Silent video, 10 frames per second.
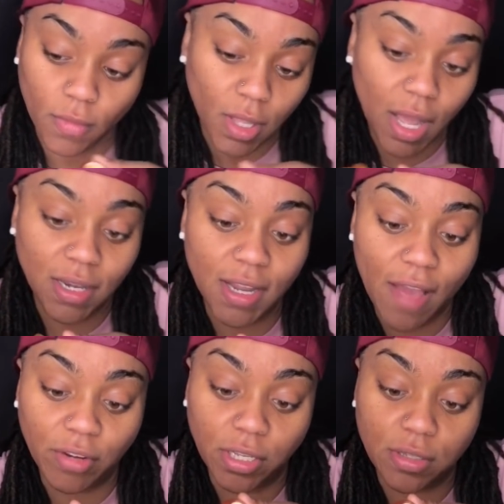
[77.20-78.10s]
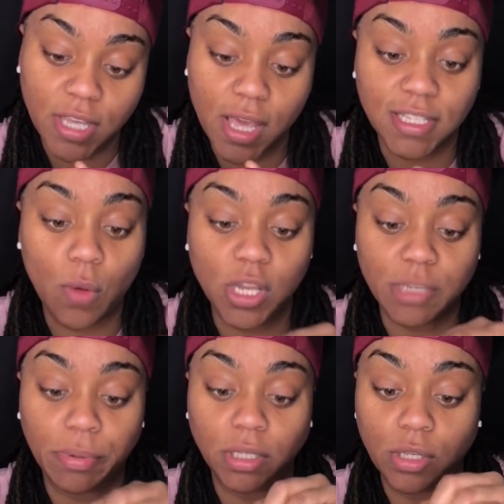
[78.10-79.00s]
I did have a little taste. I wanted to
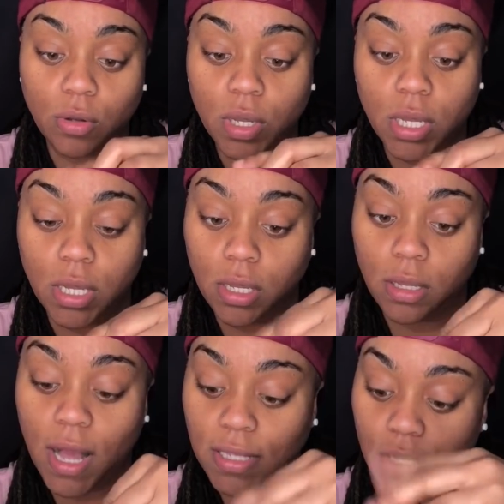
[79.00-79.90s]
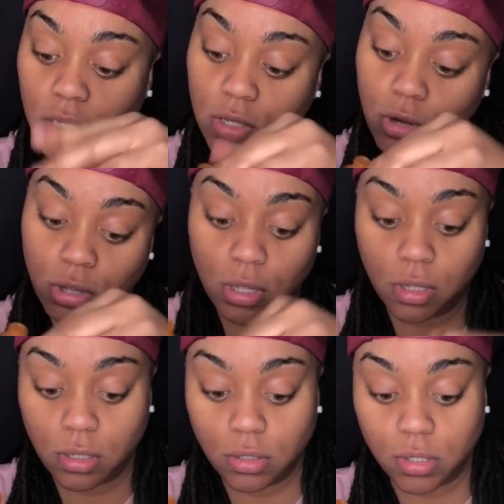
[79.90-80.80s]
put a little hot sauce on it.
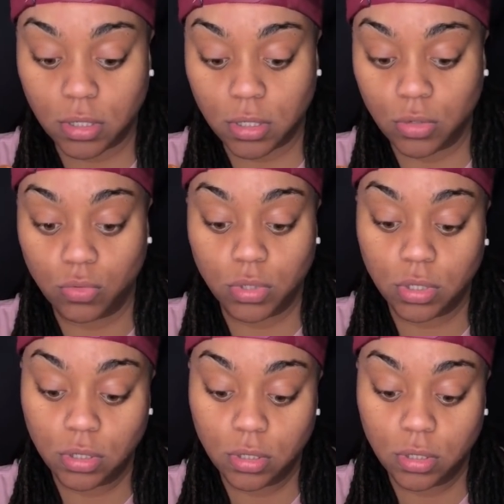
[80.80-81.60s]
Shoot,